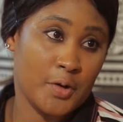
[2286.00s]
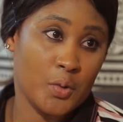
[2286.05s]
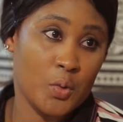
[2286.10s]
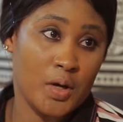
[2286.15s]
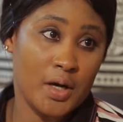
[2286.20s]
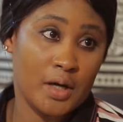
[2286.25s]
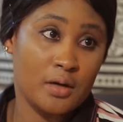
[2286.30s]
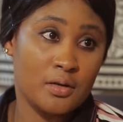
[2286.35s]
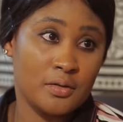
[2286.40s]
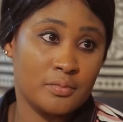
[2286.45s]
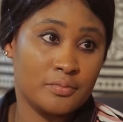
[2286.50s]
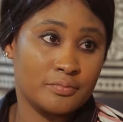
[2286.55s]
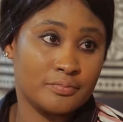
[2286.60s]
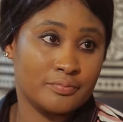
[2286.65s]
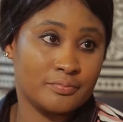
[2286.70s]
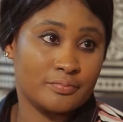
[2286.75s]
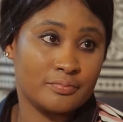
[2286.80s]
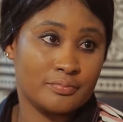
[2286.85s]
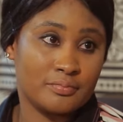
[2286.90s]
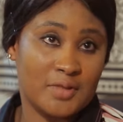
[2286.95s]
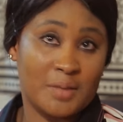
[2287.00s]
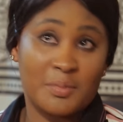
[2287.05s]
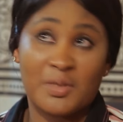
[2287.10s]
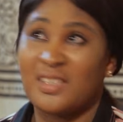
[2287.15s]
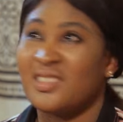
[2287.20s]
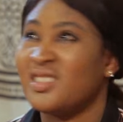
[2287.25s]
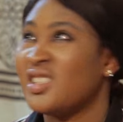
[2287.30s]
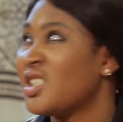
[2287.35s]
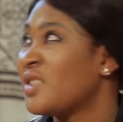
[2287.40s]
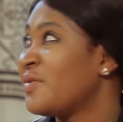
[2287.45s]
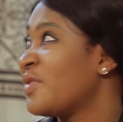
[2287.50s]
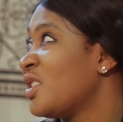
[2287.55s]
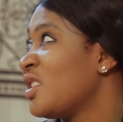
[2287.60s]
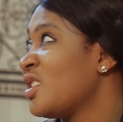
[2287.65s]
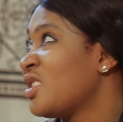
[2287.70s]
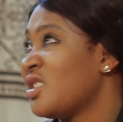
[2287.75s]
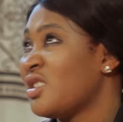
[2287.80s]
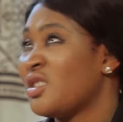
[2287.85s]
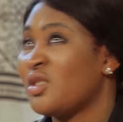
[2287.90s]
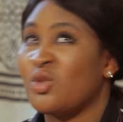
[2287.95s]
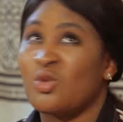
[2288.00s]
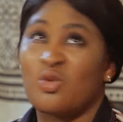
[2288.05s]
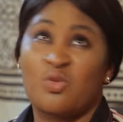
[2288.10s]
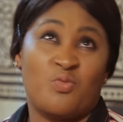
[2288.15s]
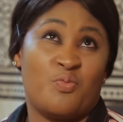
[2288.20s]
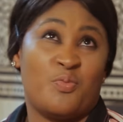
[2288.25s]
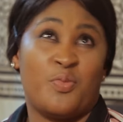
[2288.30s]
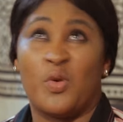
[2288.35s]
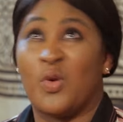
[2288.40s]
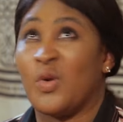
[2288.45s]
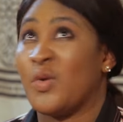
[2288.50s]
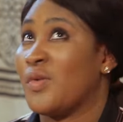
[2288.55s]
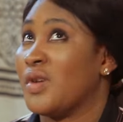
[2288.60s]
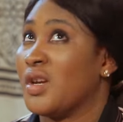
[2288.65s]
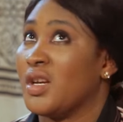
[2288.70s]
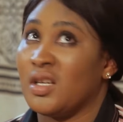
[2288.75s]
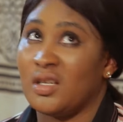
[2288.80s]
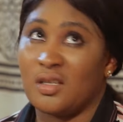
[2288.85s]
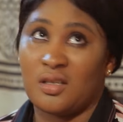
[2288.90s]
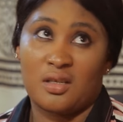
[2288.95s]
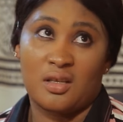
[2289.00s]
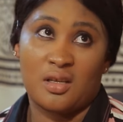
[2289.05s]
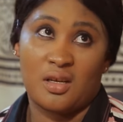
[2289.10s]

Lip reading: for a while. I mean, this village is too boring.